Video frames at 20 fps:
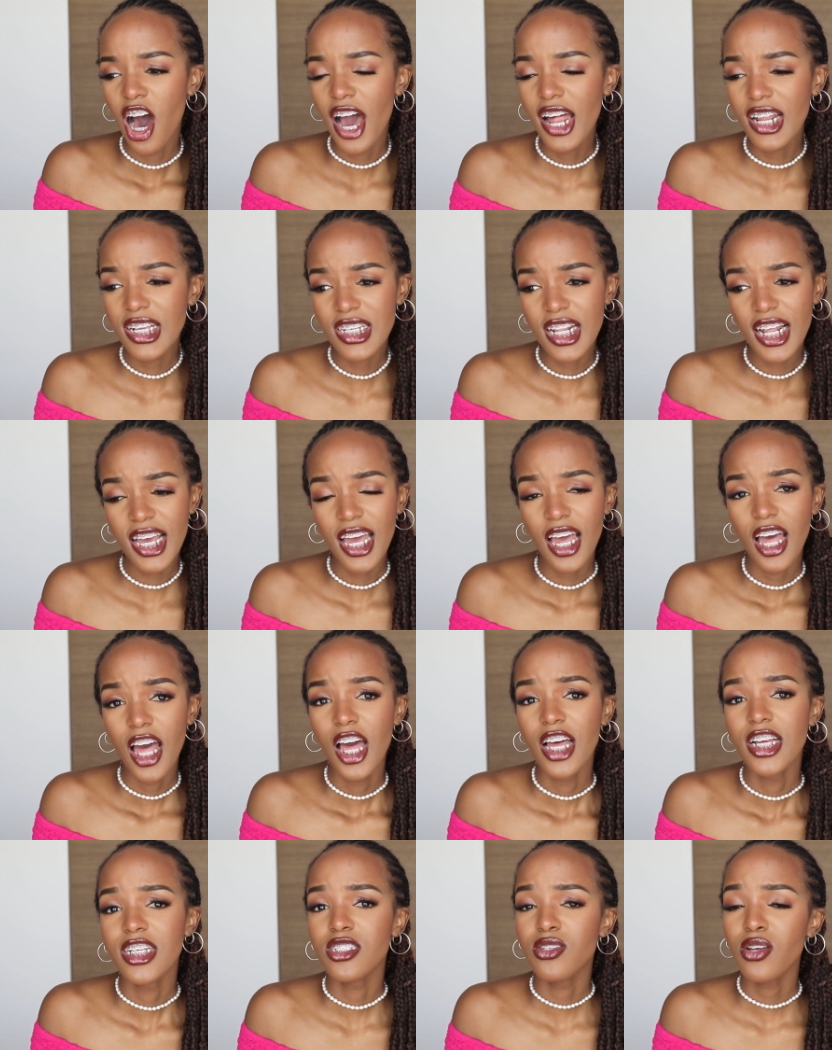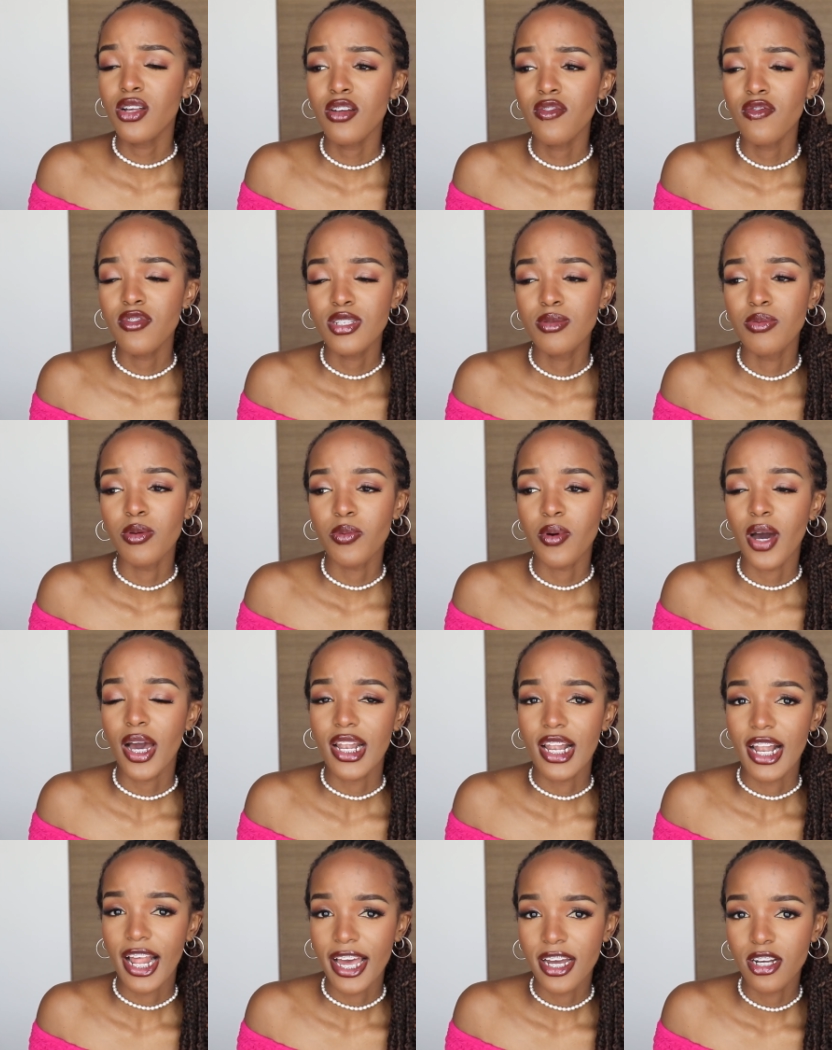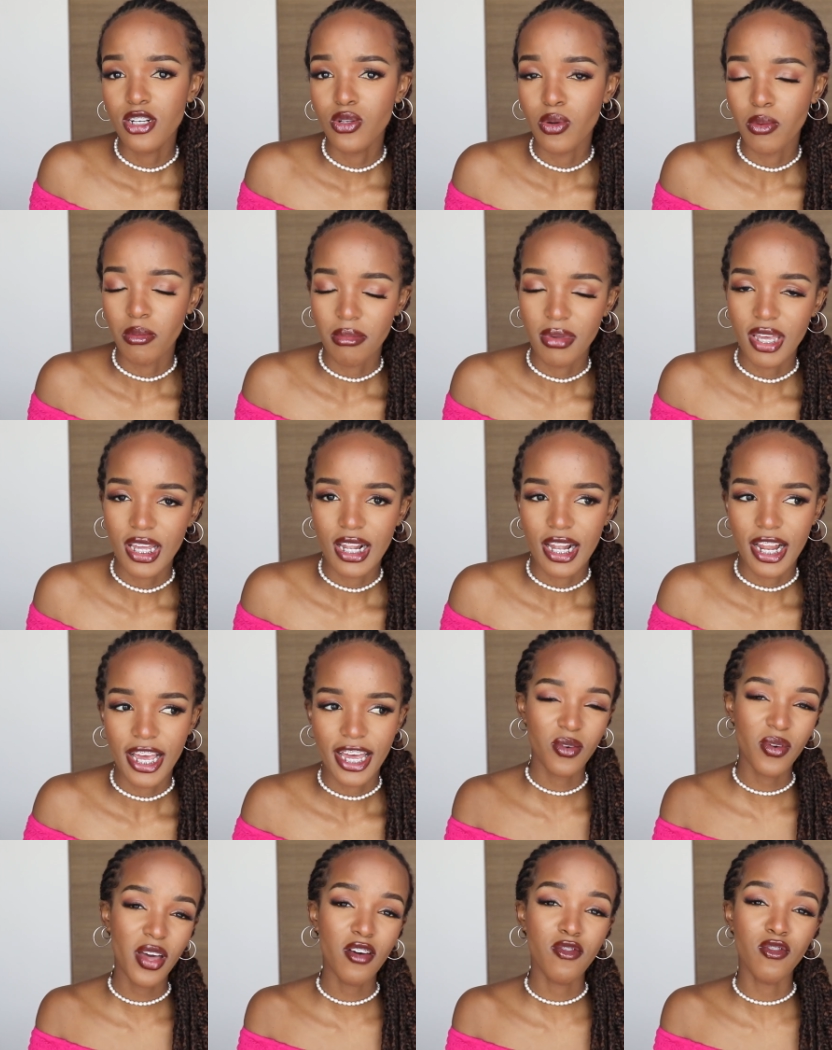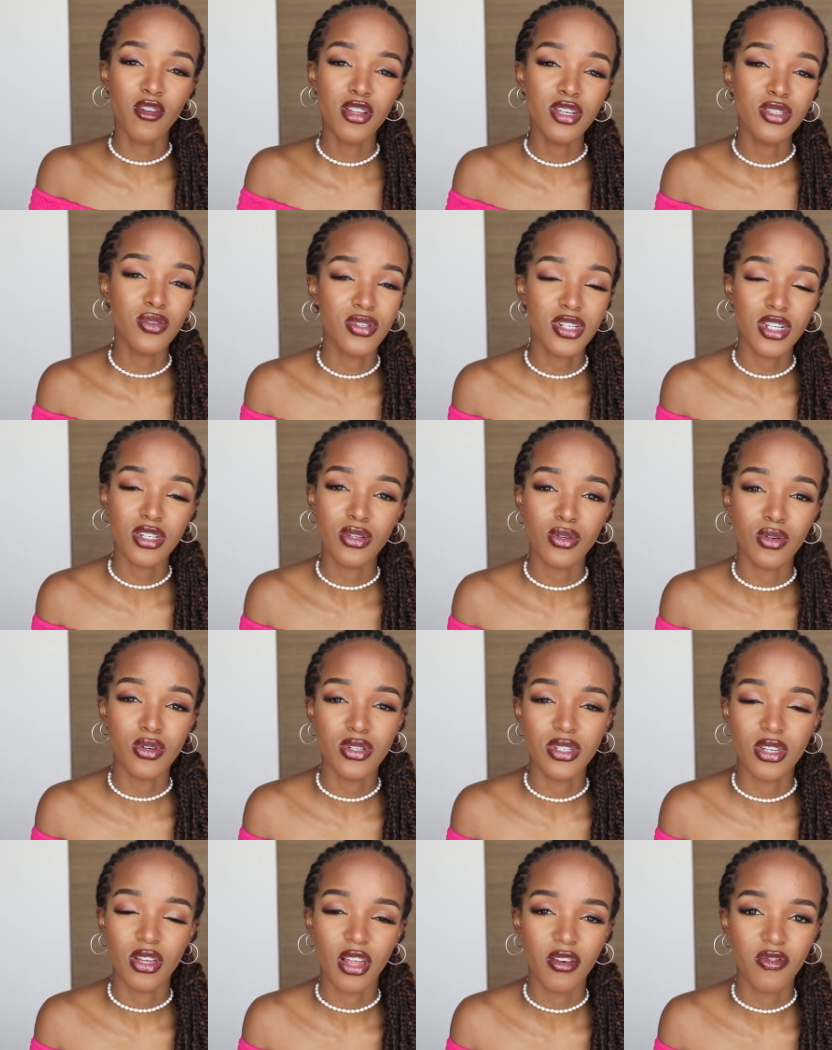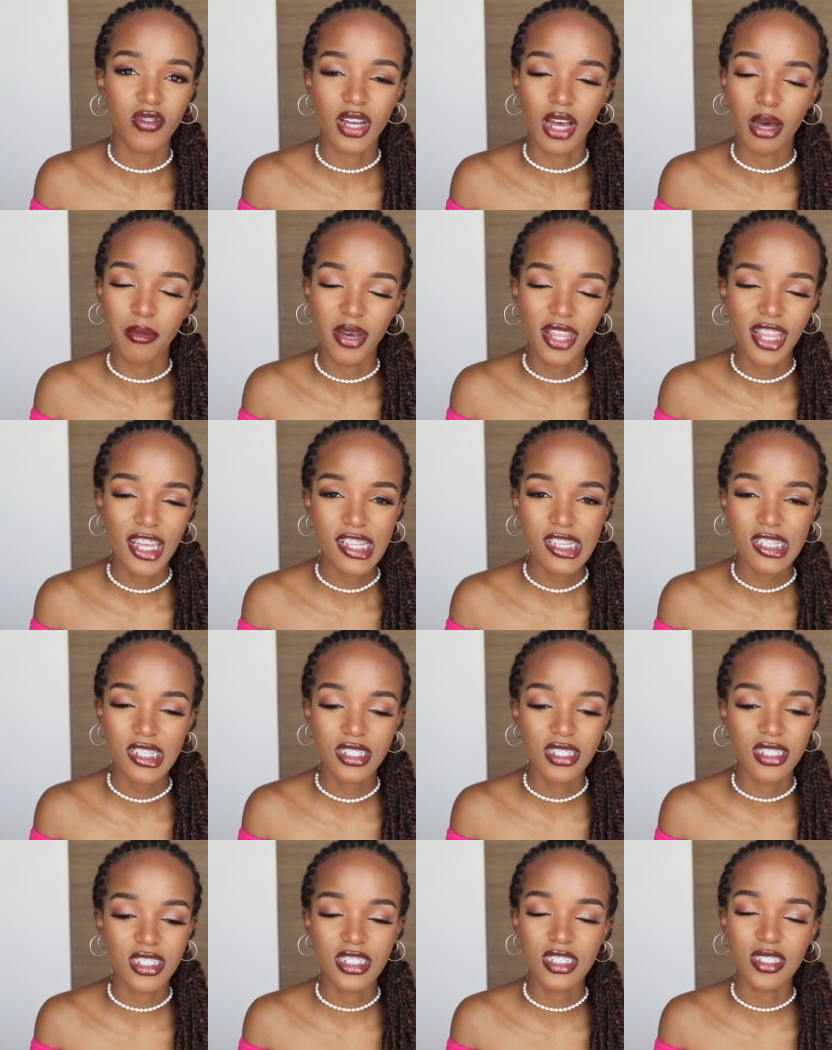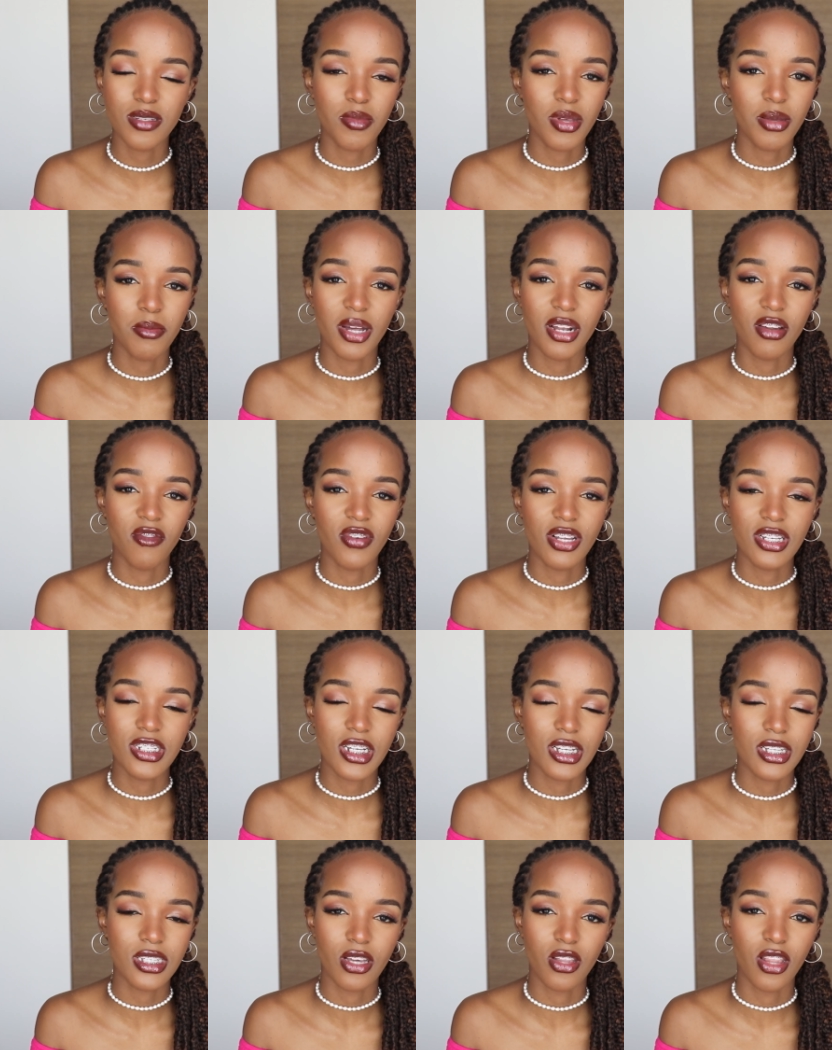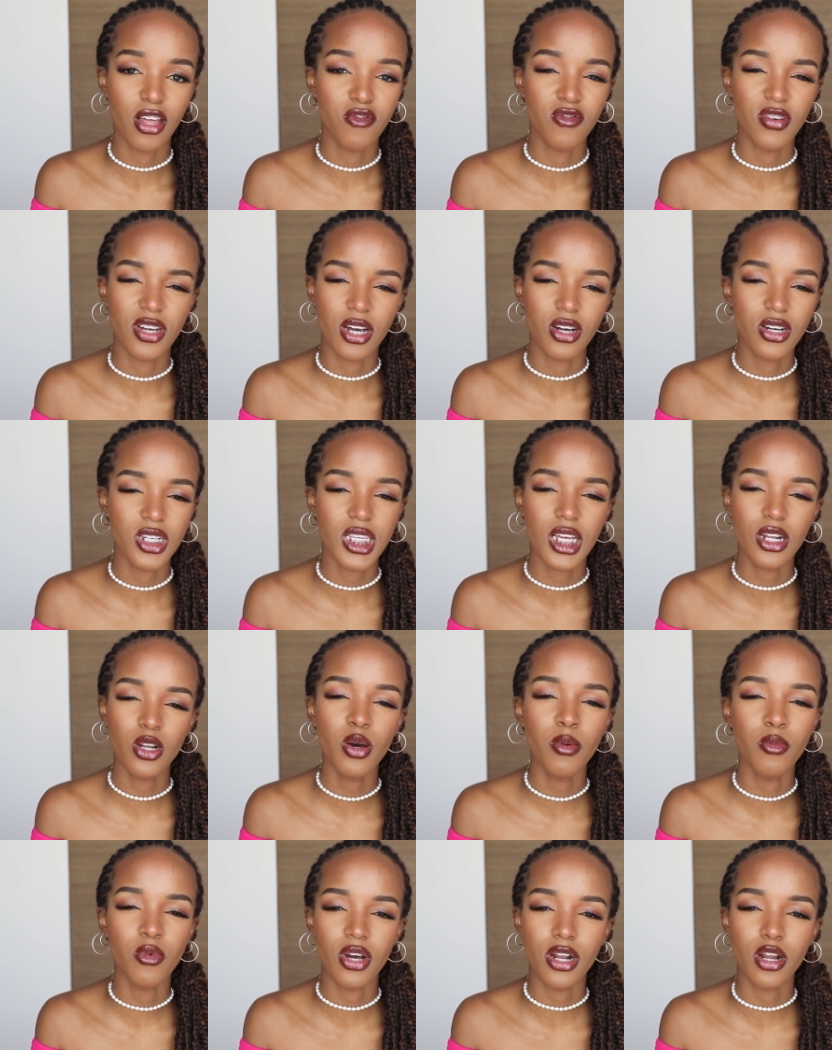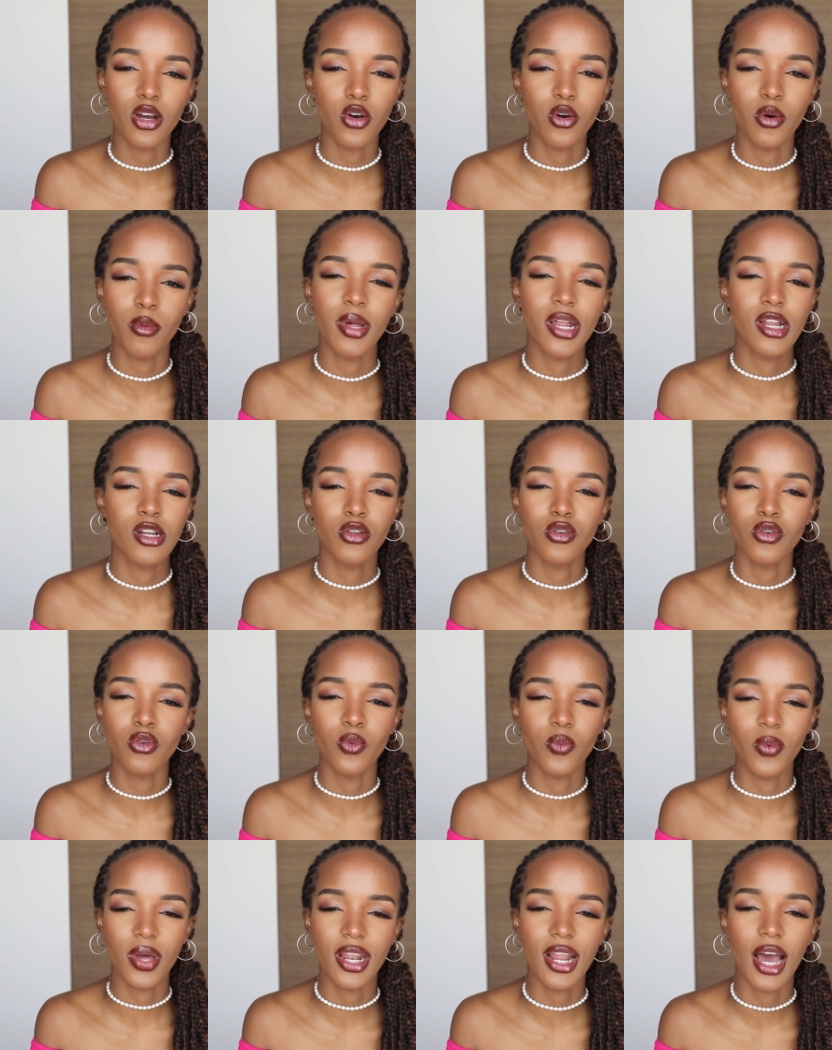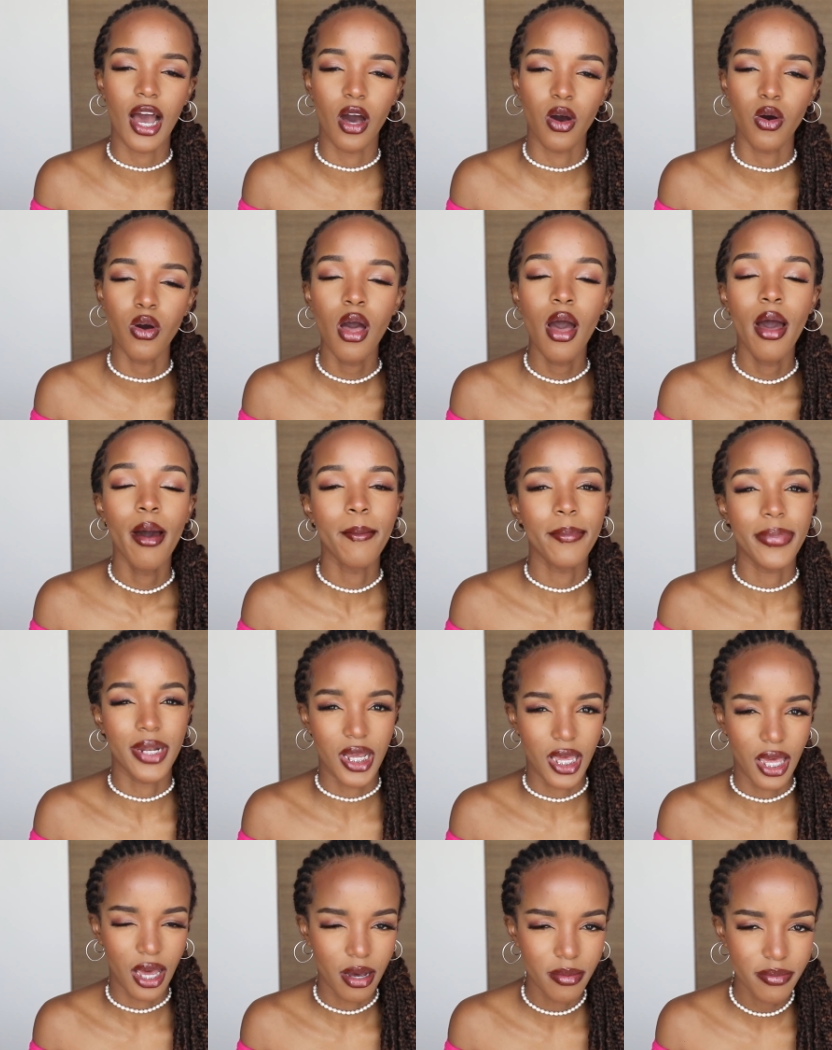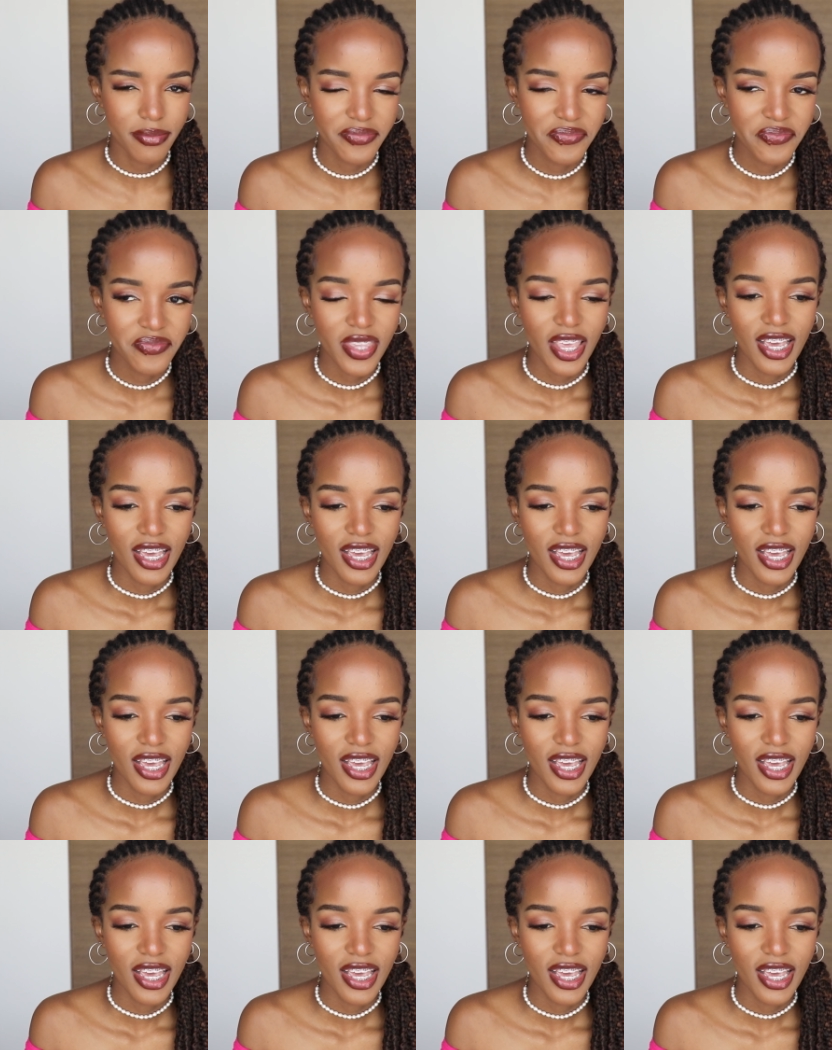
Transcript: honestly, she's one of those people I'd like to meet. Like, I've always wanted to go to South Africa, but this is just me manifesting South Africa because I know I'm gonna go, but I don't know when, how, but I am.